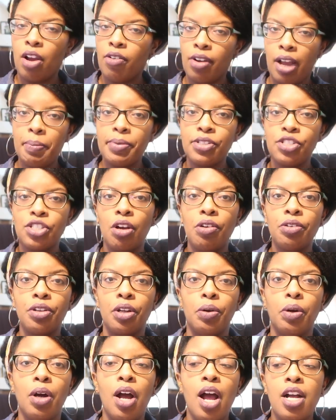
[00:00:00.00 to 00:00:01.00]
Okay, I'm gonna show
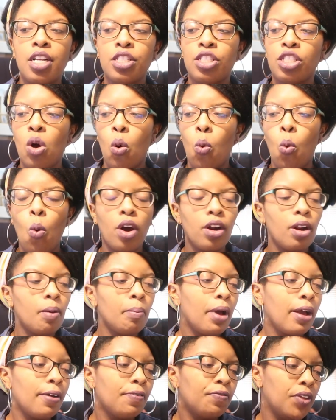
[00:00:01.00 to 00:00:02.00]
you. So one of
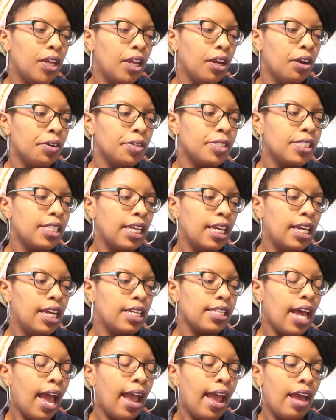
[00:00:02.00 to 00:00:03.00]
my fears
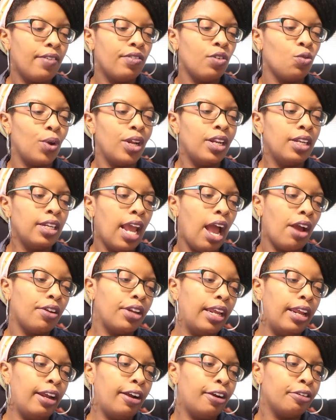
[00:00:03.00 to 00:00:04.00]
is, I have it written
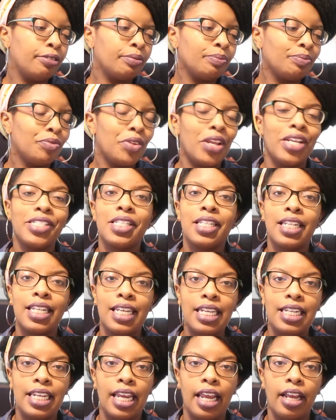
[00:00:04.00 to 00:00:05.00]
down here, is
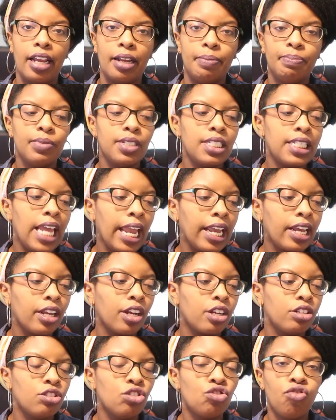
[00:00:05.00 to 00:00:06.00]
leading,
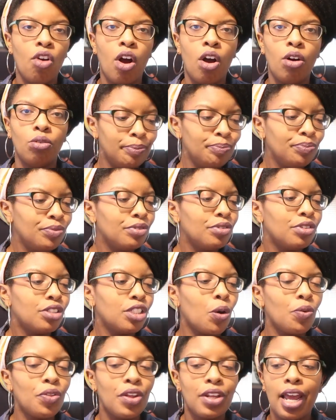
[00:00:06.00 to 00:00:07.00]
taking control.
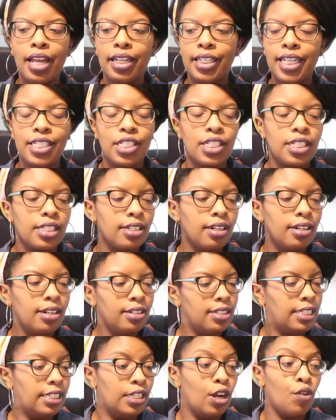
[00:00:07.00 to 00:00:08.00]
So then I list
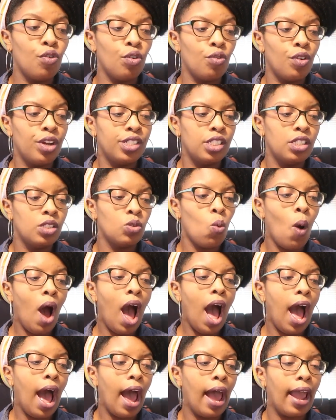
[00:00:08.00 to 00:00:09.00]
several reasons
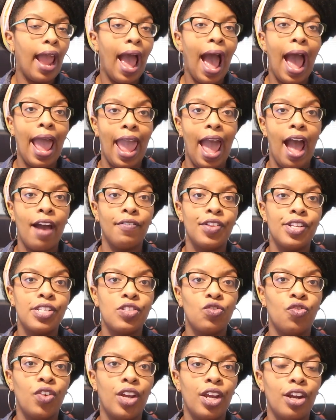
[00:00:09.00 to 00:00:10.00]
why I have
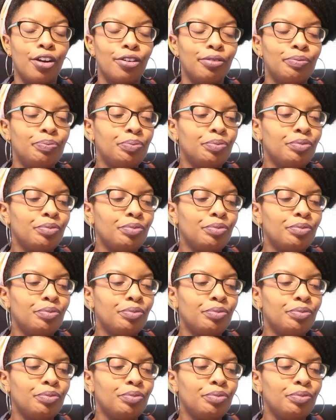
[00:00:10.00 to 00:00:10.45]
this fear.